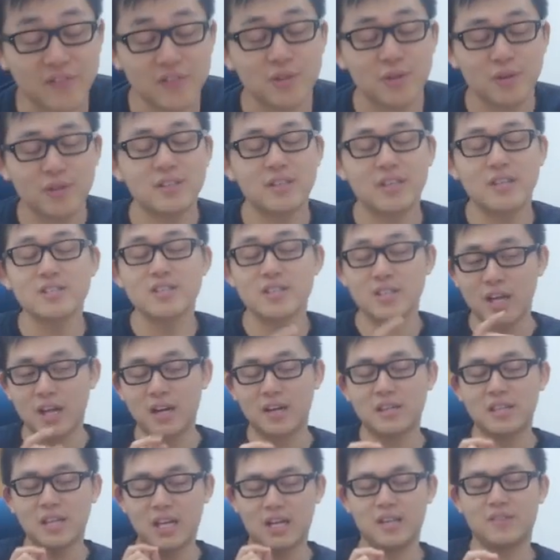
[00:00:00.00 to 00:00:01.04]

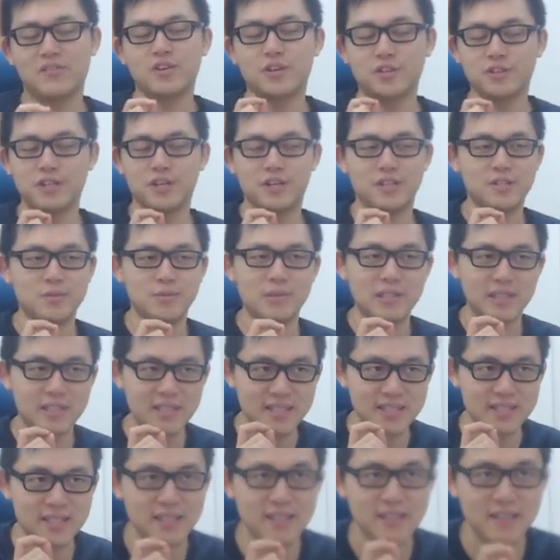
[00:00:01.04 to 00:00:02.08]
of good cards
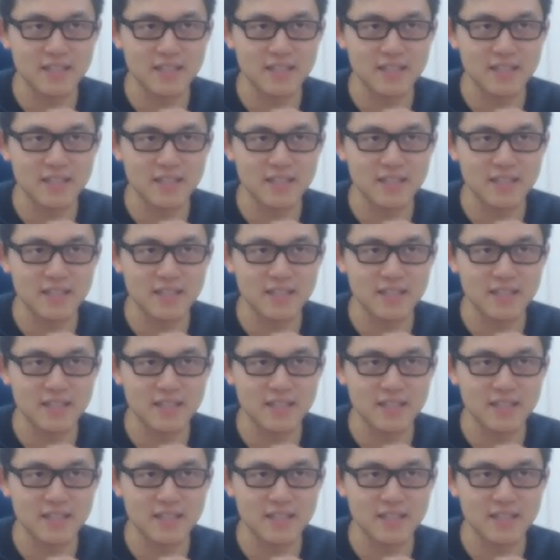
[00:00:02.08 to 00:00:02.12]
released in